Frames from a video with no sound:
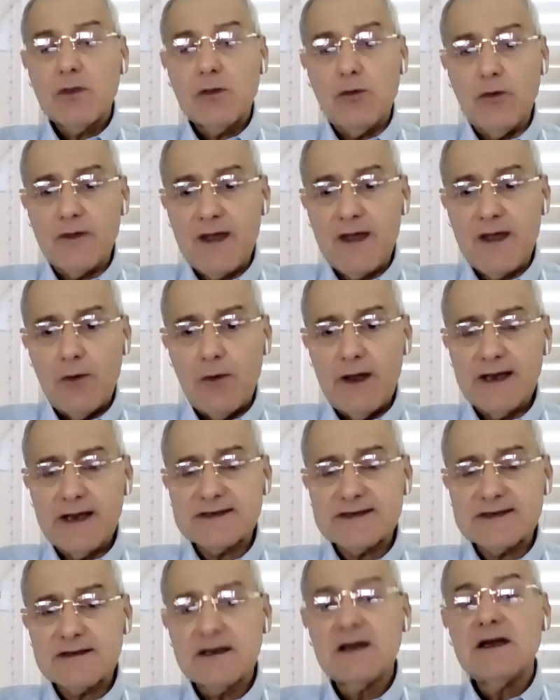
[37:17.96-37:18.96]
to the
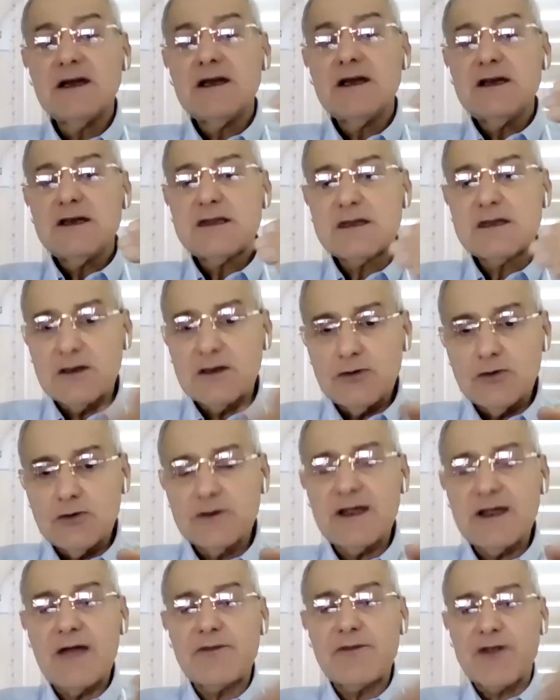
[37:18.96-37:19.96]
West through
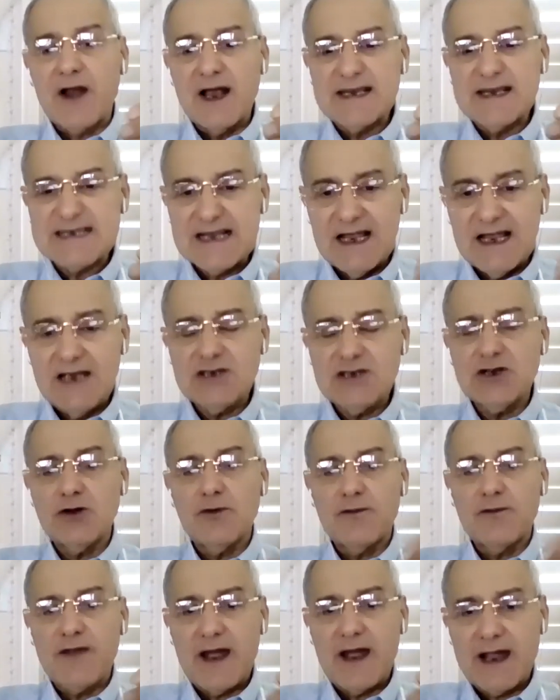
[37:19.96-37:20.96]
the translation
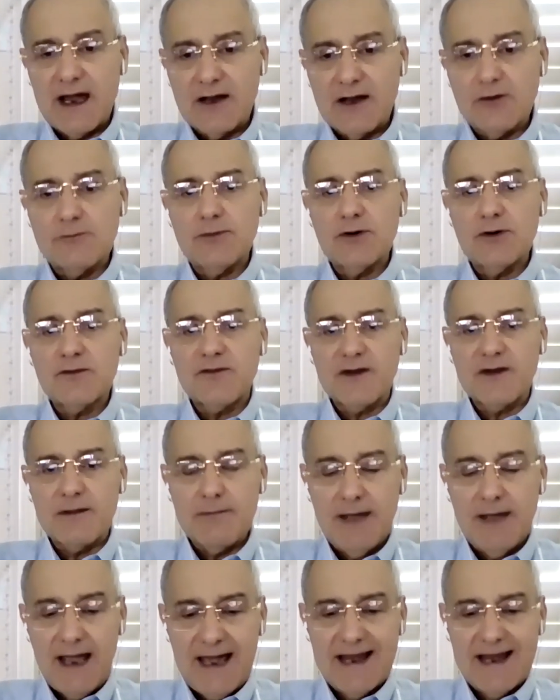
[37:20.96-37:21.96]
of the Canon book
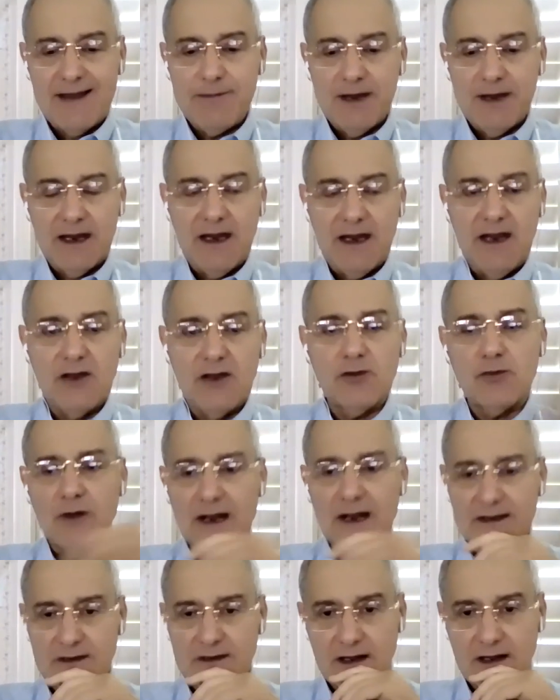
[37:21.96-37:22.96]
from Arabic into
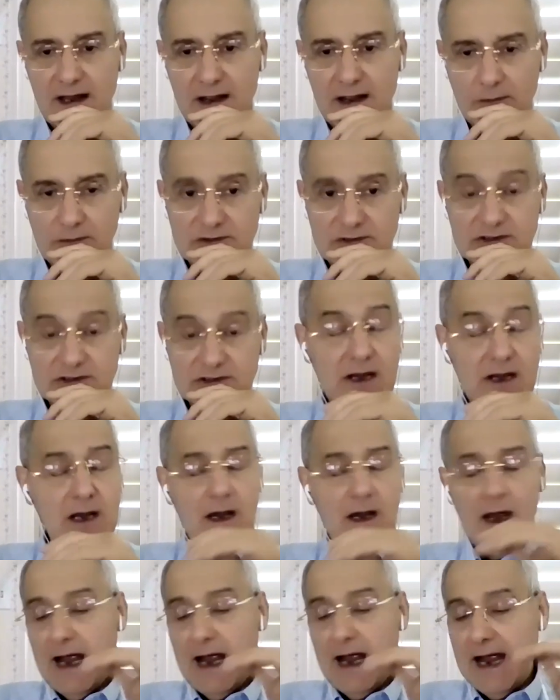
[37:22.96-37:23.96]
Latin language.
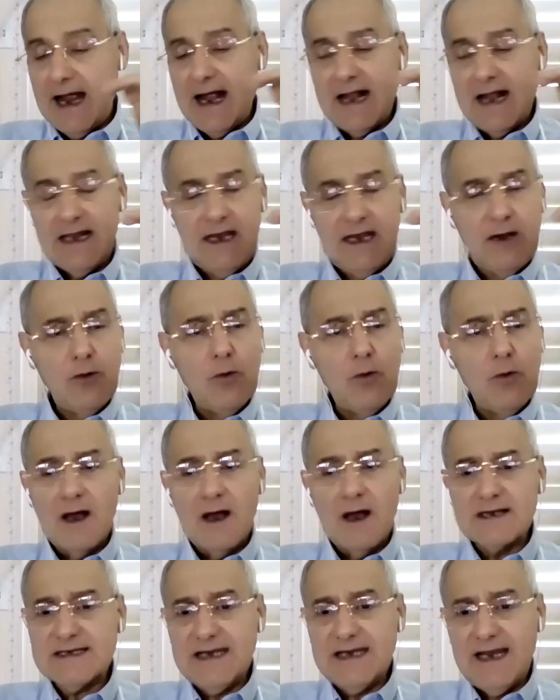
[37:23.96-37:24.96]
And he
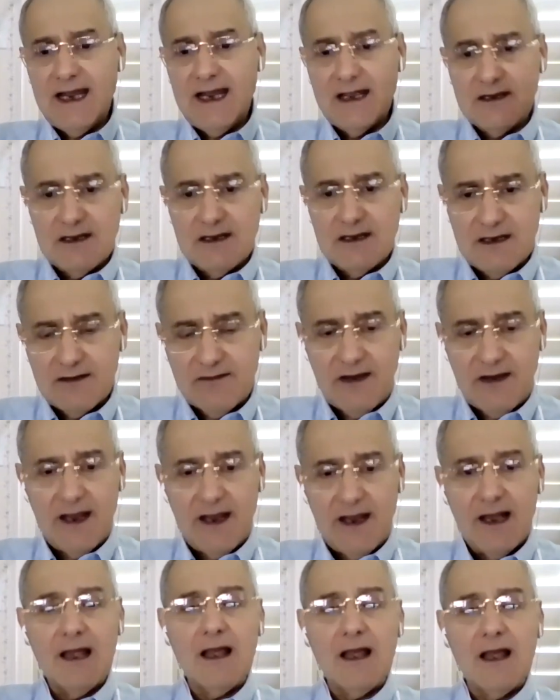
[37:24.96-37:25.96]
was edited a
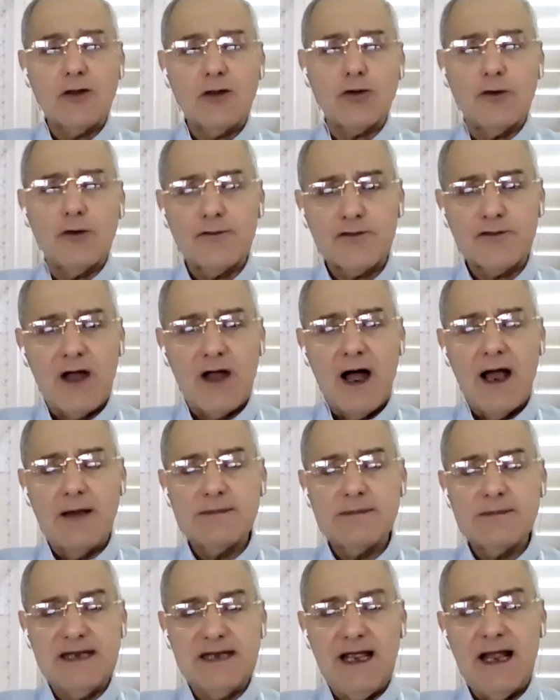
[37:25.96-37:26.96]
lot of
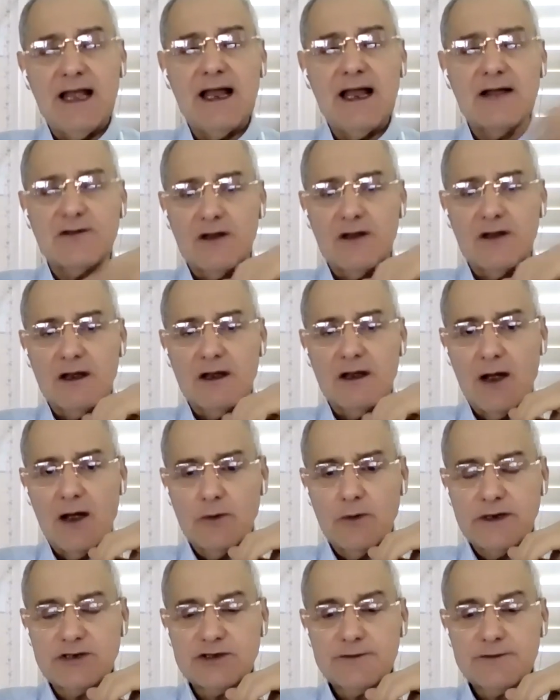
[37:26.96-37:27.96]
times in Latin
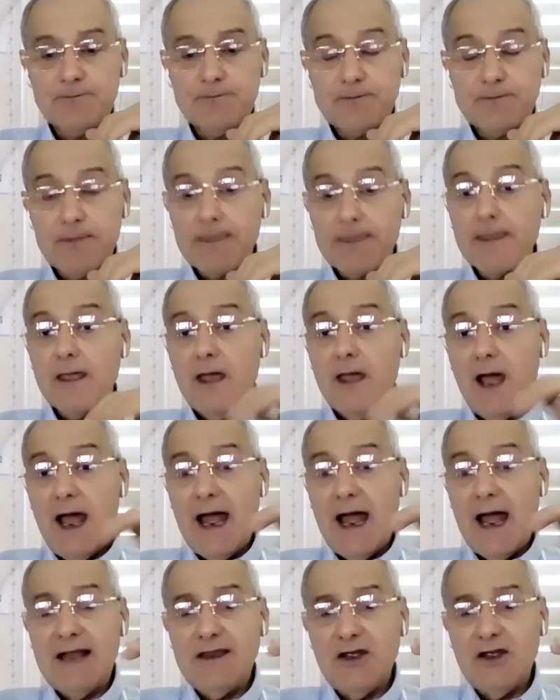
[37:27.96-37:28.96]
language.
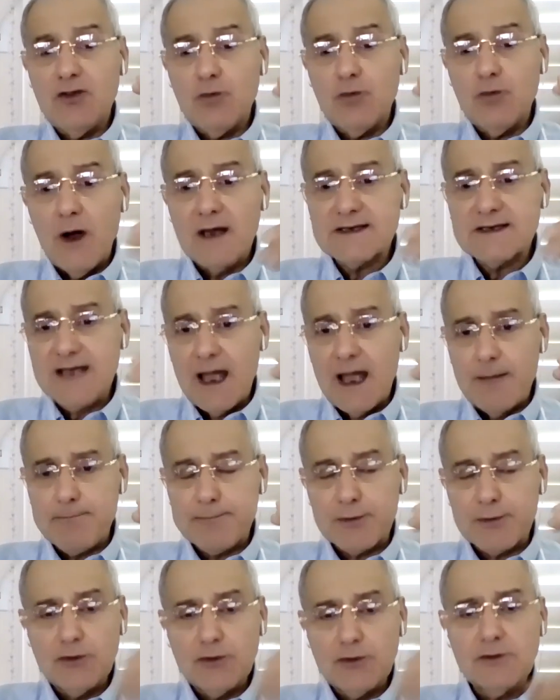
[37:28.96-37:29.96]
And it was
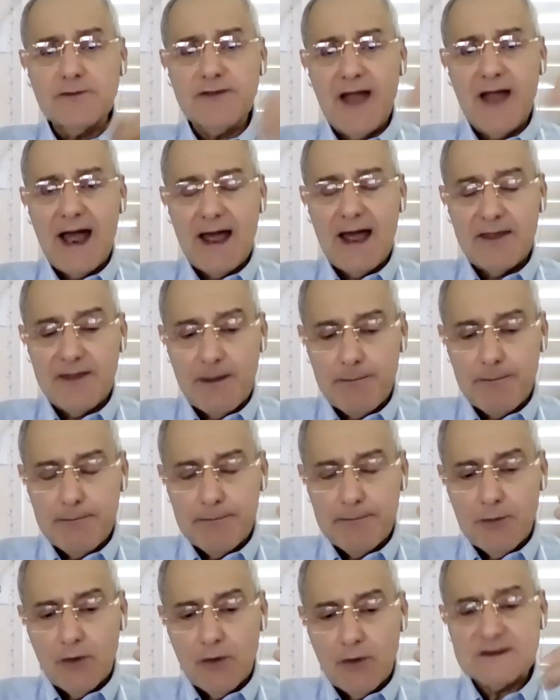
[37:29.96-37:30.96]
approved as the
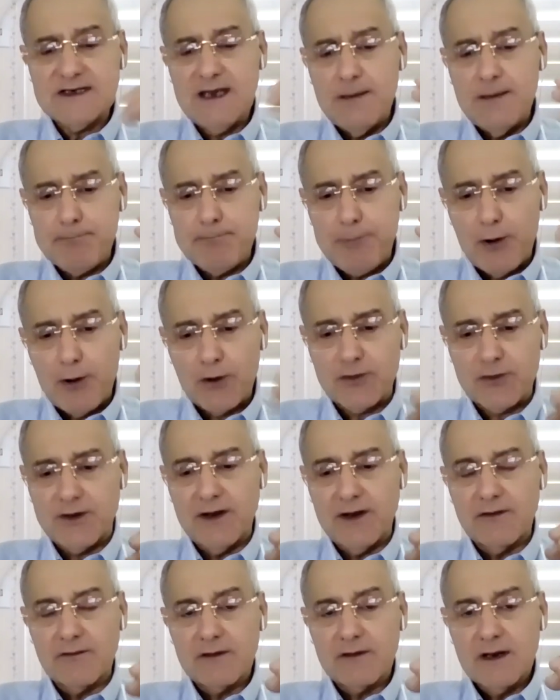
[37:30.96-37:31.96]
most
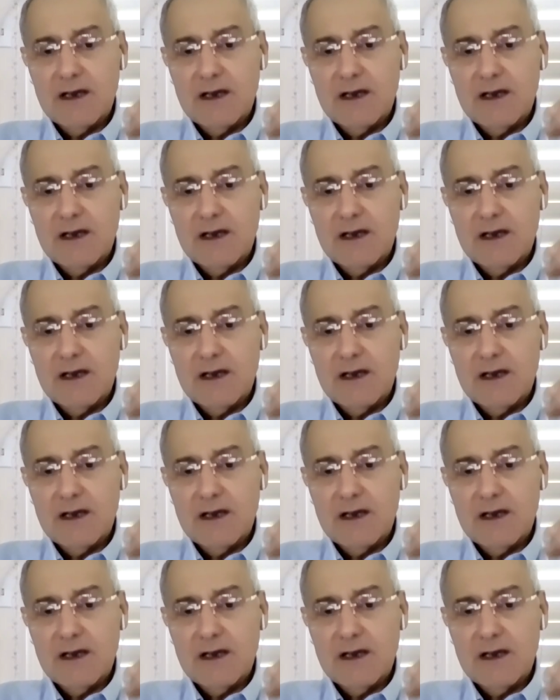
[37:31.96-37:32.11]
important